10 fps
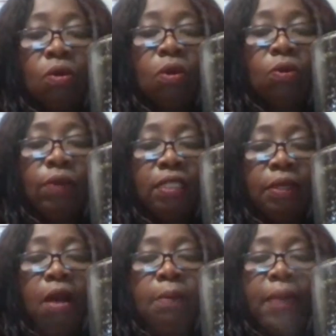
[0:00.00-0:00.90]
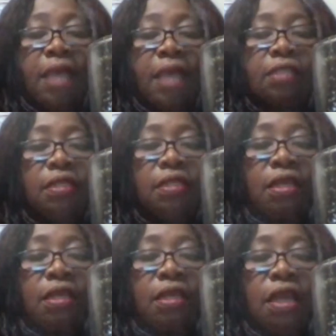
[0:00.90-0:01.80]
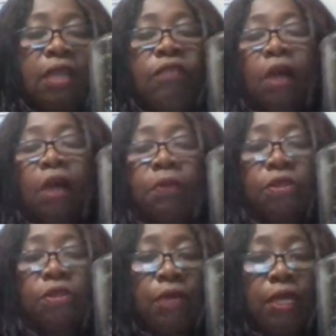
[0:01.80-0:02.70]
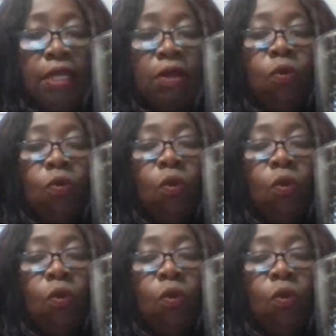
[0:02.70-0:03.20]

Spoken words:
always encompassing and enveloping you in